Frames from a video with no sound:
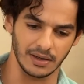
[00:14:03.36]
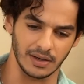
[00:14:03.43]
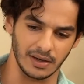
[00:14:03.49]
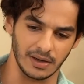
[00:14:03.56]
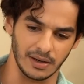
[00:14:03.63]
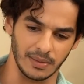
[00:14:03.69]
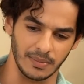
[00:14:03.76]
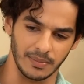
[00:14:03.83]

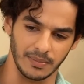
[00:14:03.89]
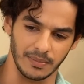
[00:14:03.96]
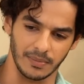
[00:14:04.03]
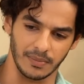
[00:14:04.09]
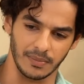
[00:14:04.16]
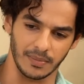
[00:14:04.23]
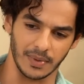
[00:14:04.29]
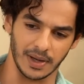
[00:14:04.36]

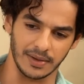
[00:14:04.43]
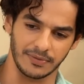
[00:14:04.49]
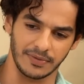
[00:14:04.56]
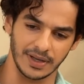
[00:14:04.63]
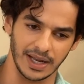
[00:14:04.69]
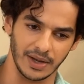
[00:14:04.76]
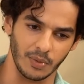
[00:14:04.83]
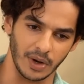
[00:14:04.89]
Um, I
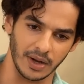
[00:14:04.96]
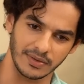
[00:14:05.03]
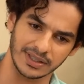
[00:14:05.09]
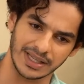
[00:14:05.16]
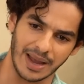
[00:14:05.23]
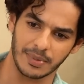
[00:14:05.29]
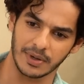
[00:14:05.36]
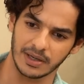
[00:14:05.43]
feel like whatever's
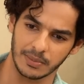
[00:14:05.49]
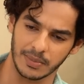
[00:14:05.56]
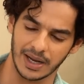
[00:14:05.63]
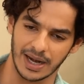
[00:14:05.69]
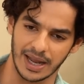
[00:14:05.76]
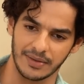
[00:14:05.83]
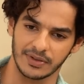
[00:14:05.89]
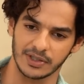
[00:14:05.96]
happened in my
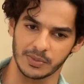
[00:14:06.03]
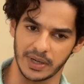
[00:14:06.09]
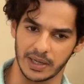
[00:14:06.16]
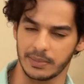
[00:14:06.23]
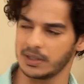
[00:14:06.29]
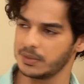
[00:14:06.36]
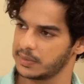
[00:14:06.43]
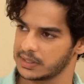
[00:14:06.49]
life has made
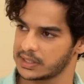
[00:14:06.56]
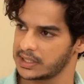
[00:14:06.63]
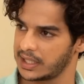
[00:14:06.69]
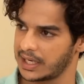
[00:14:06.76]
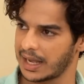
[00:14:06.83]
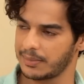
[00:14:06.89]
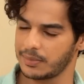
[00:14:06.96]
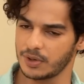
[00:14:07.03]
me the person
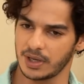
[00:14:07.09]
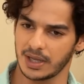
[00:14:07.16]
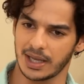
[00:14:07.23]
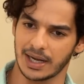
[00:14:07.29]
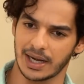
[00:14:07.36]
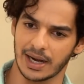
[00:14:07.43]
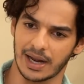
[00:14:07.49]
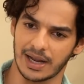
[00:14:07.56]
that I am today,
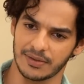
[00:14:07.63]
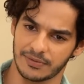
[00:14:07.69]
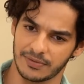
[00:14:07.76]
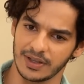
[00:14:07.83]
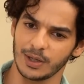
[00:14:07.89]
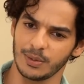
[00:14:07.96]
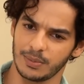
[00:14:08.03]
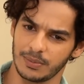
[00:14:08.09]
and yeah. I
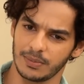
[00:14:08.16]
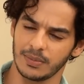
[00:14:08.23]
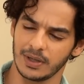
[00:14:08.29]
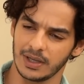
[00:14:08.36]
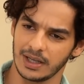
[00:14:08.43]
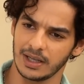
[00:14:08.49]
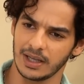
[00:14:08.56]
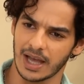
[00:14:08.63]
feel,
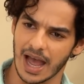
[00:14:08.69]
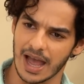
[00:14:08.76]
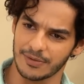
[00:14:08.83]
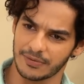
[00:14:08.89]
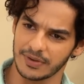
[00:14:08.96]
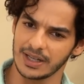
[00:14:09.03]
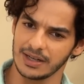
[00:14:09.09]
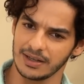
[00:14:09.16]
I
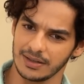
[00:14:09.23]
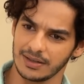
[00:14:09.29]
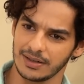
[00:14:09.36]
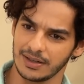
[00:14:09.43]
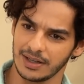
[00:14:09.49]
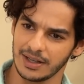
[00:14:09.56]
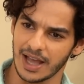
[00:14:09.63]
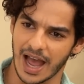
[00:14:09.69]
feel,
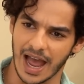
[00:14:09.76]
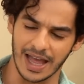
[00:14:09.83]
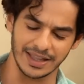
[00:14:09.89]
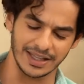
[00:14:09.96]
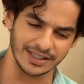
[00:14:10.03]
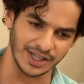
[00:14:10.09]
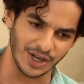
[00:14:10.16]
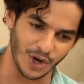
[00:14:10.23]

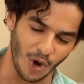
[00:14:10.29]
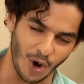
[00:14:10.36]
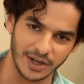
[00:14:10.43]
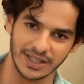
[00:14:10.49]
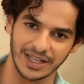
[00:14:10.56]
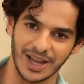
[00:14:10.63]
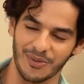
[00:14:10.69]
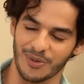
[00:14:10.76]
there's a lot
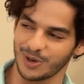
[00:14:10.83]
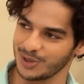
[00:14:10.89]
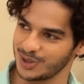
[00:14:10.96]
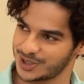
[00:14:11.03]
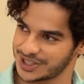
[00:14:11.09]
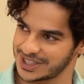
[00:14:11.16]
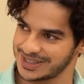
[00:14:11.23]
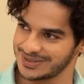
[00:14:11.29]
that I want to
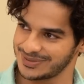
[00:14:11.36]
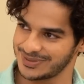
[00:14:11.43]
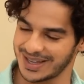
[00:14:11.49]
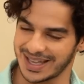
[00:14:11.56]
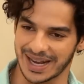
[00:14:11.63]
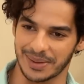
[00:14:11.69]
achieve, and